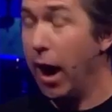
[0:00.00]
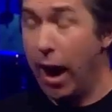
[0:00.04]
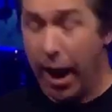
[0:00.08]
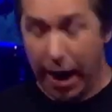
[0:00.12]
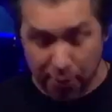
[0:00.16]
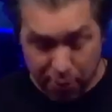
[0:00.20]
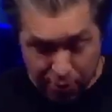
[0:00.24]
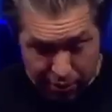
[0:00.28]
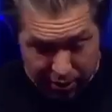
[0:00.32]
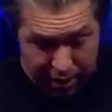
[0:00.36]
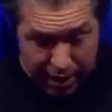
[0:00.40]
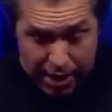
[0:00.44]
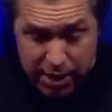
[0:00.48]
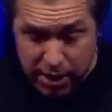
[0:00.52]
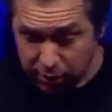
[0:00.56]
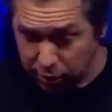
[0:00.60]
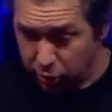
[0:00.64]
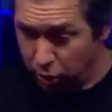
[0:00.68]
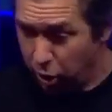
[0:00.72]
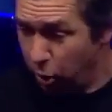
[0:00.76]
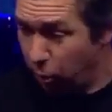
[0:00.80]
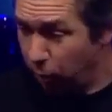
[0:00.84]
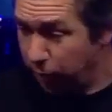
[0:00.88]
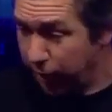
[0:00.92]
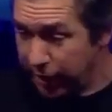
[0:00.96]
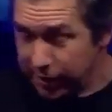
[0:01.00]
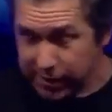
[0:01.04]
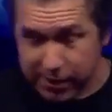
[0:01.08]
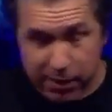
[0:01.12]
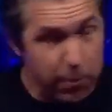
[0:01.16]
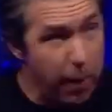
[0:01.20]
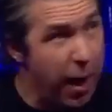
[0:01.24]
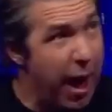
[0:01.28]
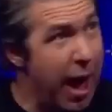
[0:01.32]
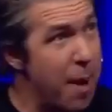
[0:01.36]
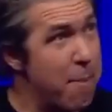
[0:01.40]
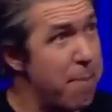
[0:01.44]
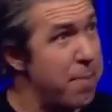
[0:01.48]
And then what ends
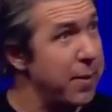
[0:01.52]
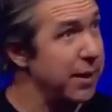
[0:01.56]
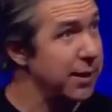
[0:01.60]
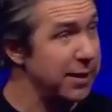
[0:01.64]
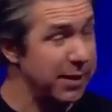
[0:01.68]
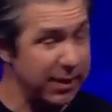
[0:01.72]
up happening